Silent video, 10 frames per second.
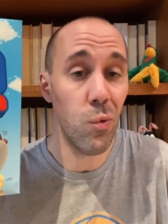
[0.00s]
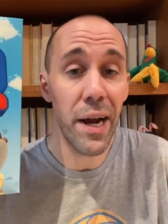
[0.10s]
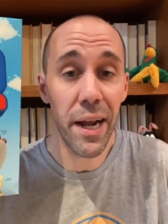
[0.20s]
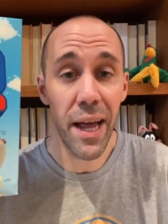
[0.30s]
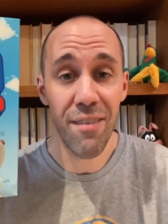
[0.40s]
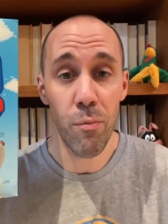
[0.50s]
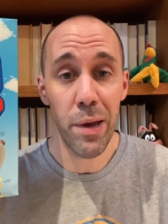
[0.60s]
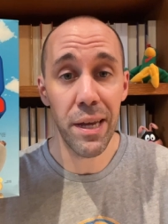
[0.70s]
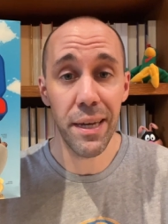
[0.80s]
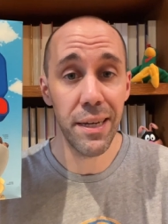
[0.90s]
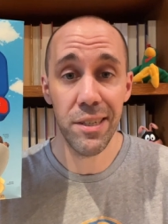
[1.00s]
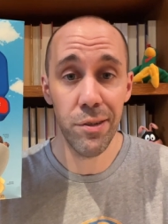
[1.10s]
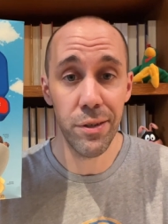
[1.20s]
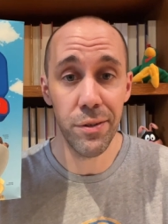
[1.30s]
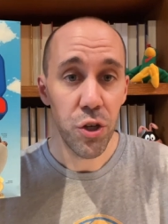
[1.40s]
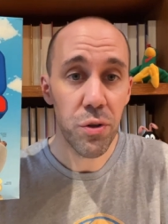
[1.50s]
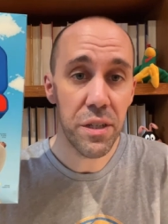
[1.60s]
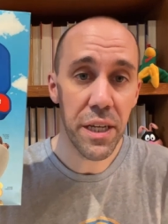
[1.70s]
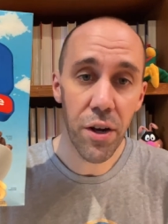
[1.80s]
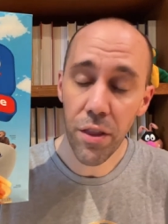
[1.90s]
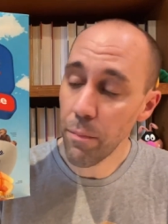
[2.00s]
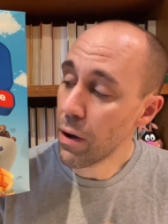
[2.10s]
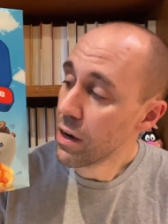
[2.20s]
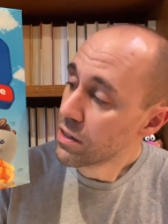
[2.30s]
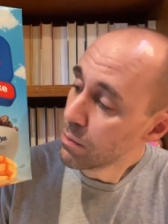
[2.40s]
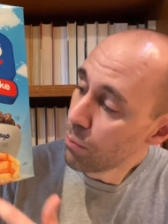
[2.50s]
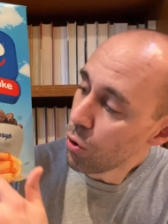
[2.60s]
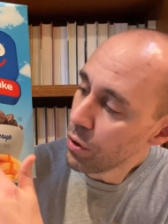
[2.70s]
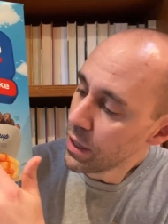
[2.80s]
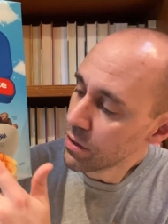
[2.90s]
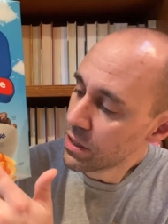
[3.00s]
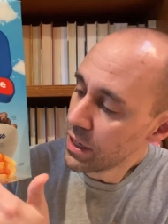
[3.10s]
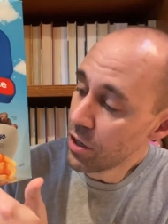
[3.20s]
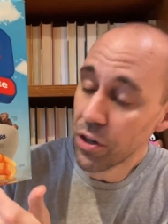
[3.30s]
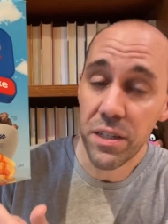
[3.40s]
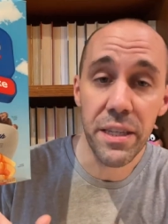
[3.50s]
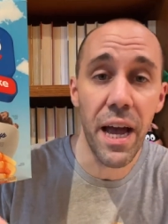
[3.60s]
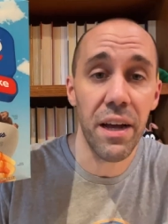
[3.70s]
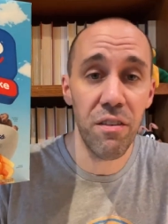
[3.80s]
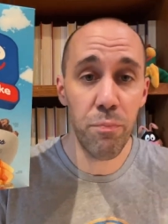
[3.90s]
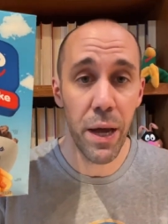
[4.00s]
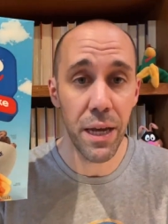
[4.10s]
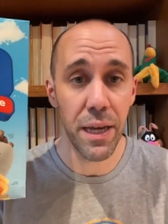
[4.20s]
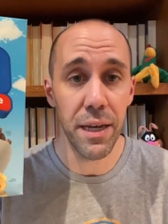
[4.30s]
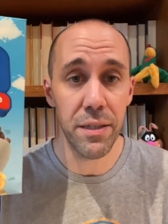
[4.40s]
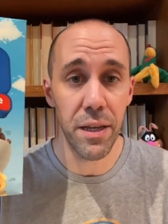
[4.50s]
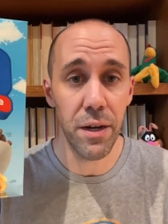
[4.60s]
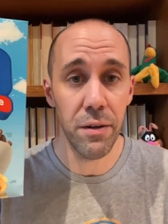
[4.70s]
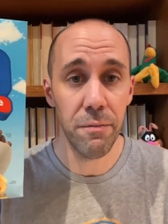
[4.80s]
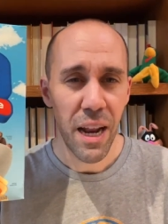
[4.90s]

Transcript: Why not have a pancake cereal? You can see here on the box, the bowl here is sitting on a stack of pancakes there.